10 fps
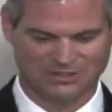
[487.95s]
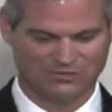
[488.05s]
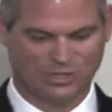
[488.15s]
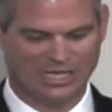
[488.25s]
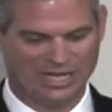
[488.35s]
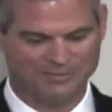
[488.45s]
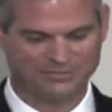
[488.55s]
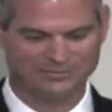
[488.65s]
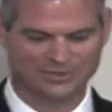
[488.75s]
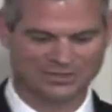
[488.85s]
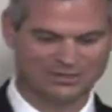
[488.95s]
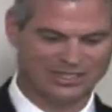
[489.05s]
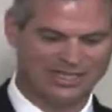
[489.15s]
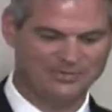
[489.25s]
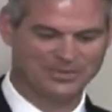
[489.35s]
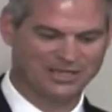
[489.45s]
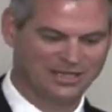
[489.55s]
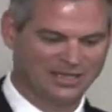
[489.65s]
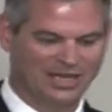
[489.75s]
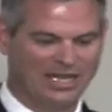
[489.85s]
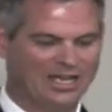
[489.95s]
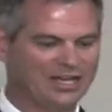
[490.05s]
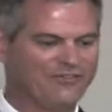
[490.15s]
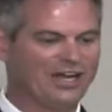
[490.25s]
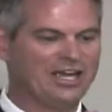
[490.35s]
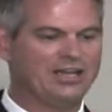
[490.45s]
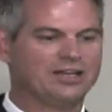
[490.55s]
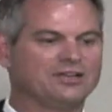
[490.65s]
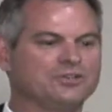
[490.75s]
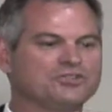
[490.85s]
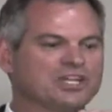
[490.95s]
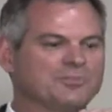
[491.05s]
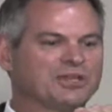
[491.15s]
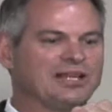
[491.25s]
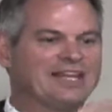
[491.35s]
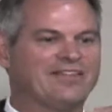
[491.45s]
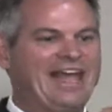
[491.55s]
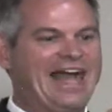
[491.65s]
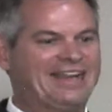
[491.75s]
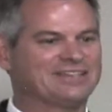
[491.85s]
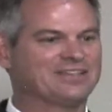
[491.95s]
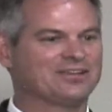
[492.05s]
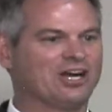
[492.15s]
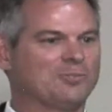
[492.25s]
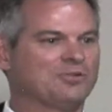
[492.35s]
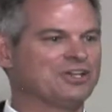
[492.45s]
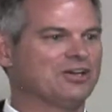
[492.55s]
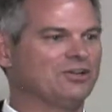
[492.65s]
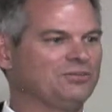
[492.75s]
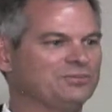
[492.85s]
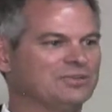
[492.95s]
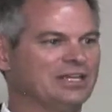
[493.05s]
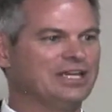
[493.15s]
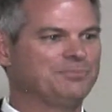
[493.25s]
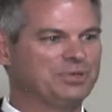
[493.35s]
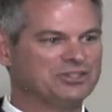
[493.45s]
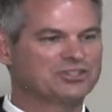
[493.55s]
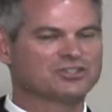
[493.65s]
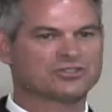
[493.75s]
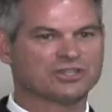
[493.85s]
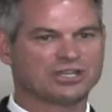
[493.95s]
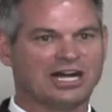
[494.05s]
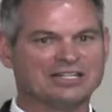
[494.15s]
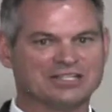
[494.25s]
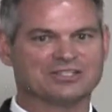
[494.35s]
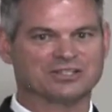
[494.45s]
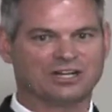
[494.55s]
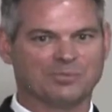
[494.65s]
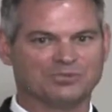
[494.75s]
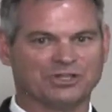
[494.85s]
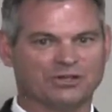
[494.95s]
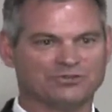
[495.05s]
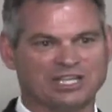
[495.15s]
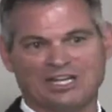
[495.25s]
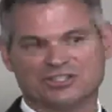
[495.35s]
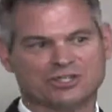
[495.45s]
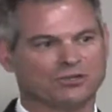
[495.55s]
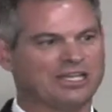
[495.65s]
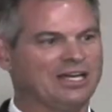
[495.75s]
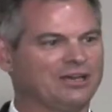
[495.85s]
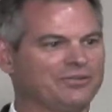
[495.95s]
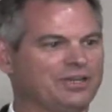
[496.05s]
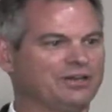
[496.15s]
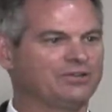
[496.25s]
Voila. Okay? And if I do something like that to the carpal tunnel, it pinches the contents of the carpal tunnel. Tendons don't care, they're,